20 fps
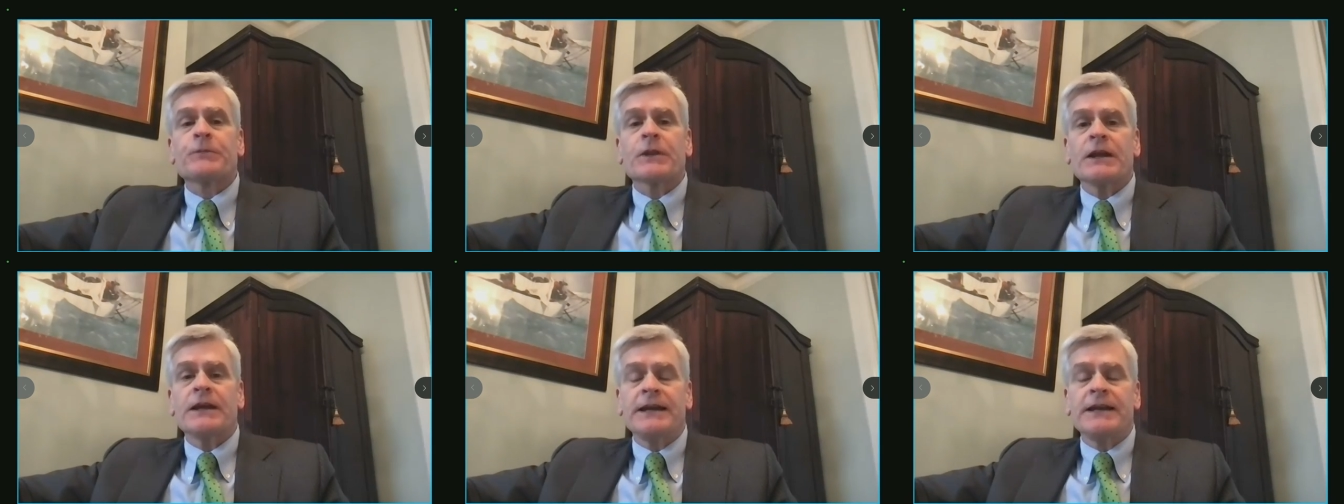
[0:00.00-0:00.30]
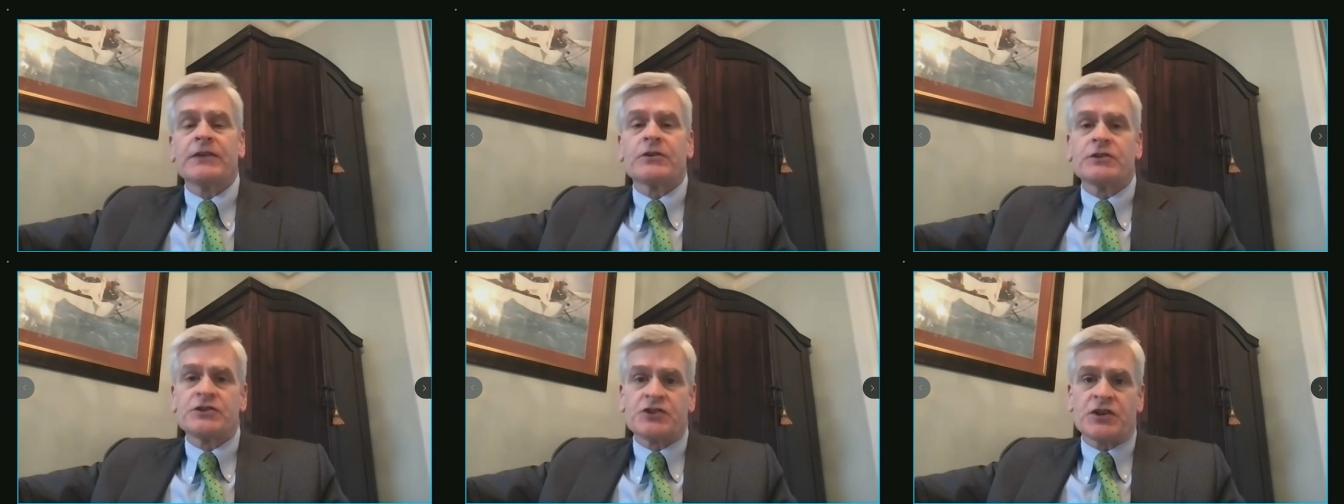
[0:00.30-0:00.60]

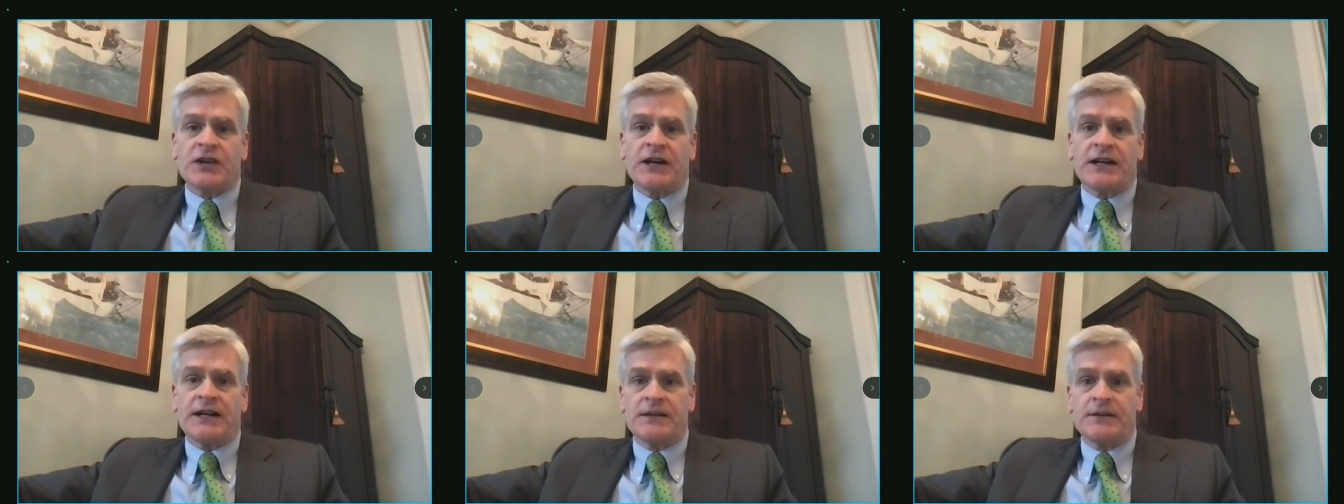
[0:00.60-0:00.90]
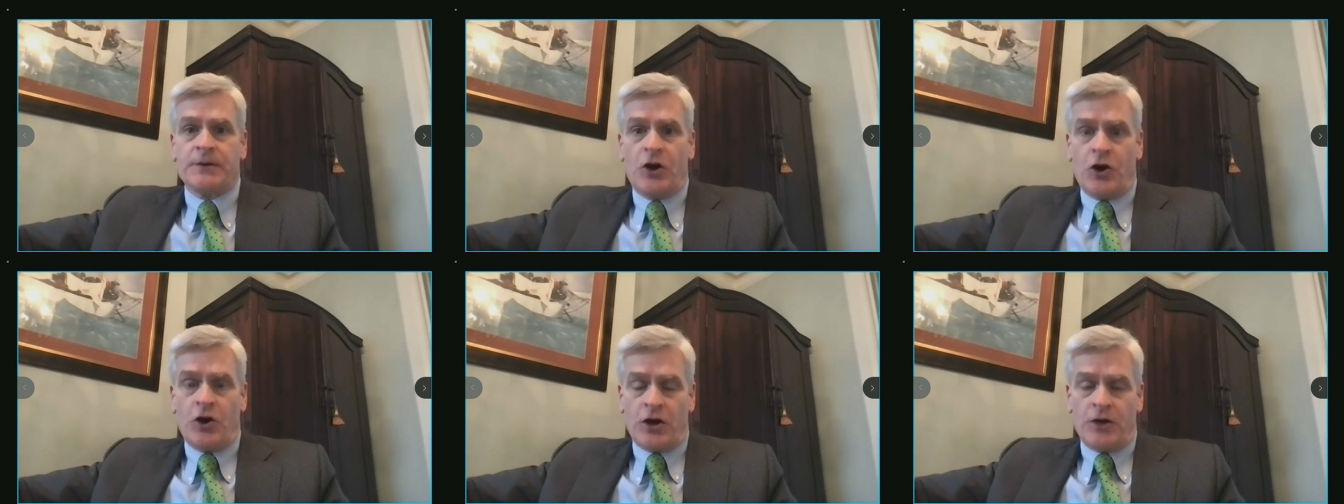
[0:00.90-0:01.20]
either in
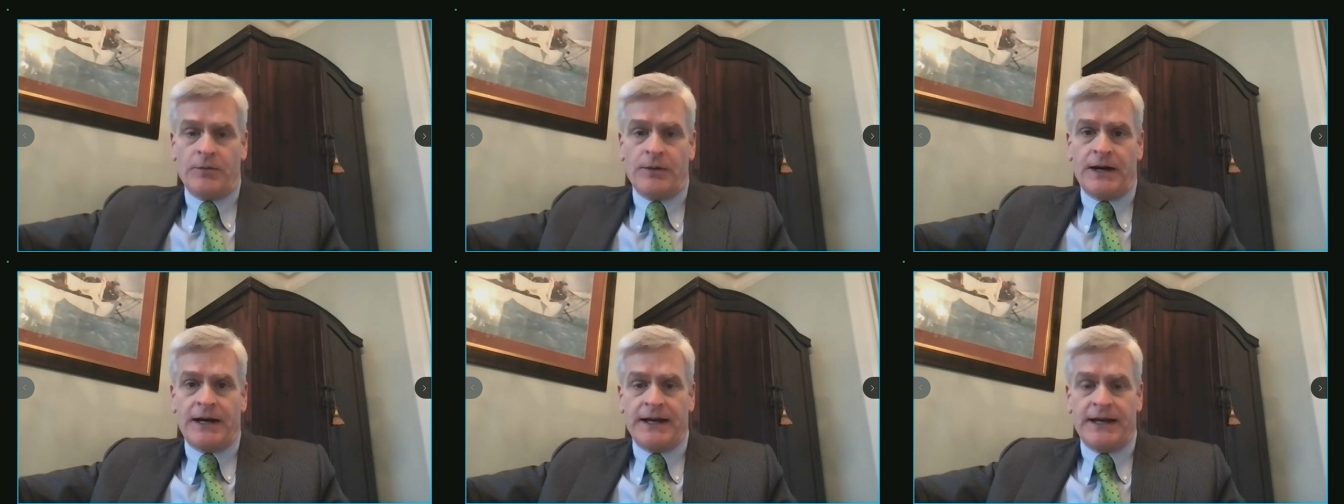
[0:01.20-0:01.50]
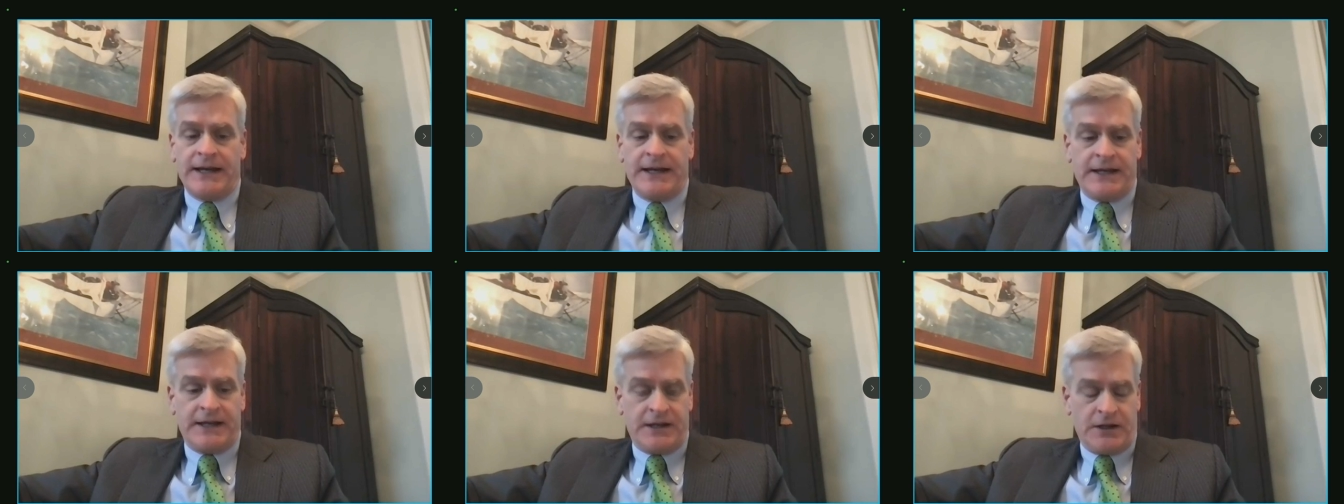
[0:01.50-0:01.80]
China or
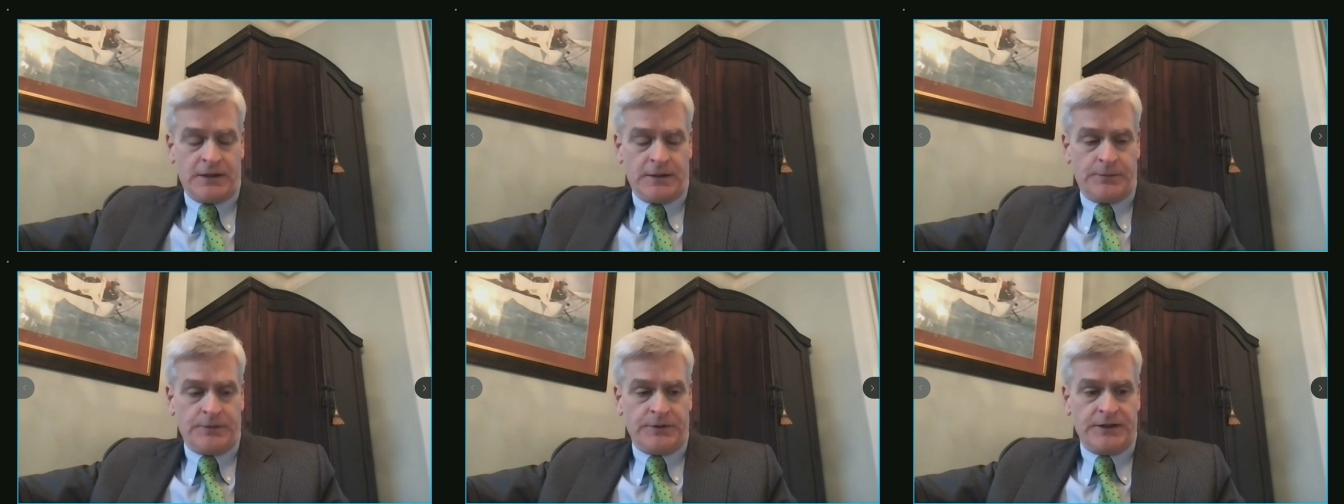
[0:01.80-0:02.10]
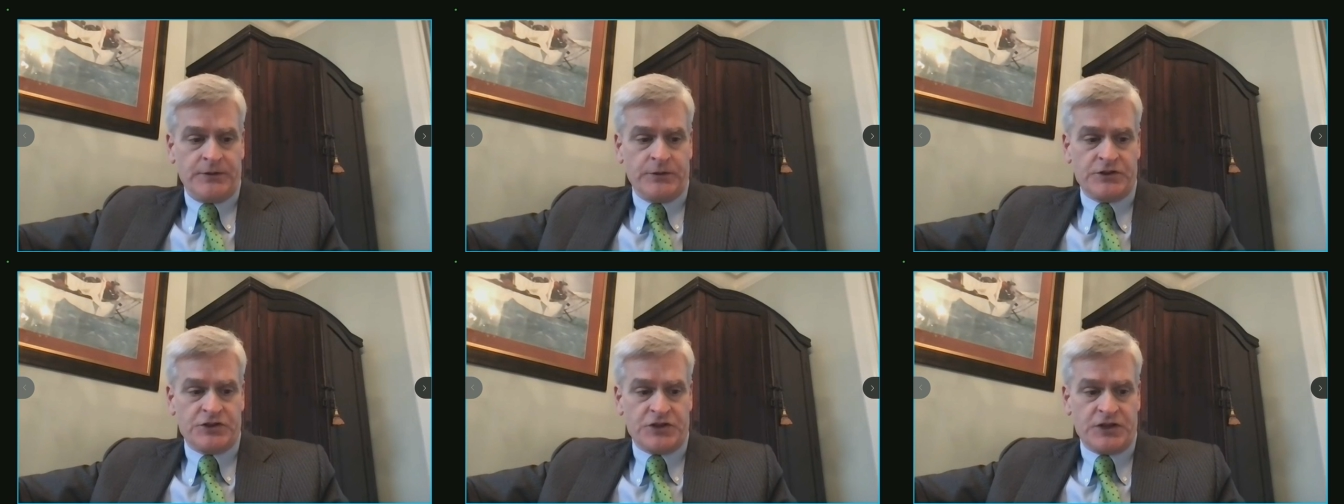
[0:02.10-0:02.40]
by a
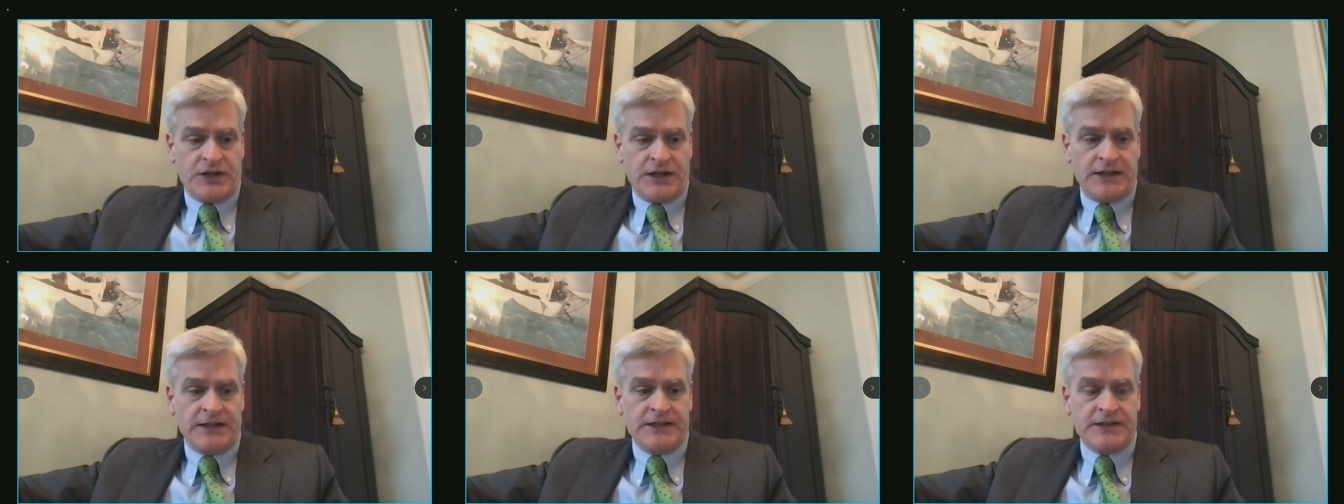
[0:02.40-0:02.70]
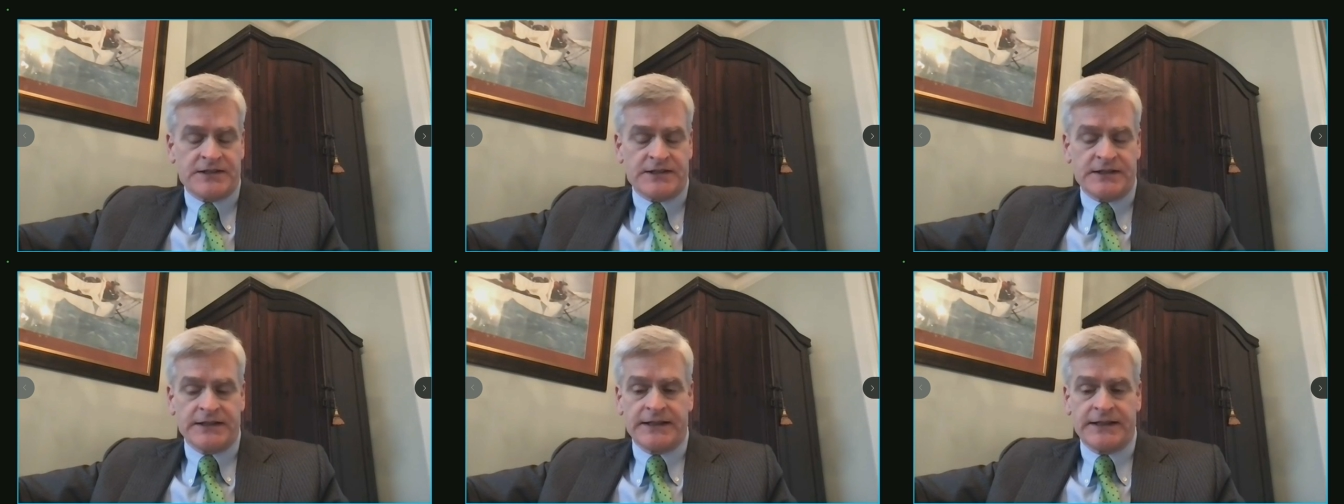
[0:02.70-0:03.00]
company with
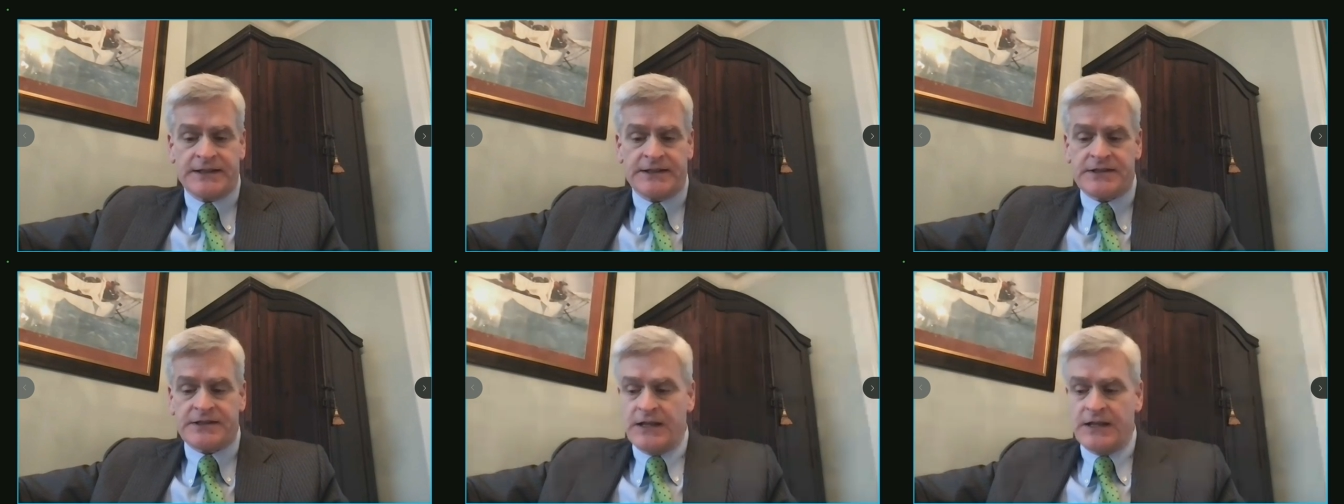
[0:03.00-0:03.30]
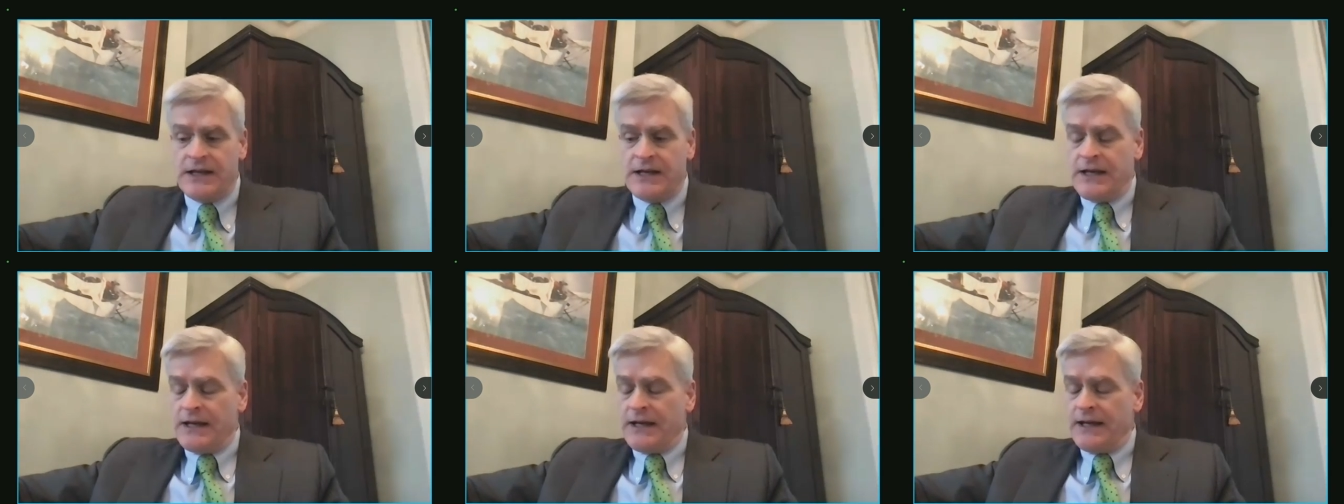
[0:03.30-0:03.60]
Chinese links.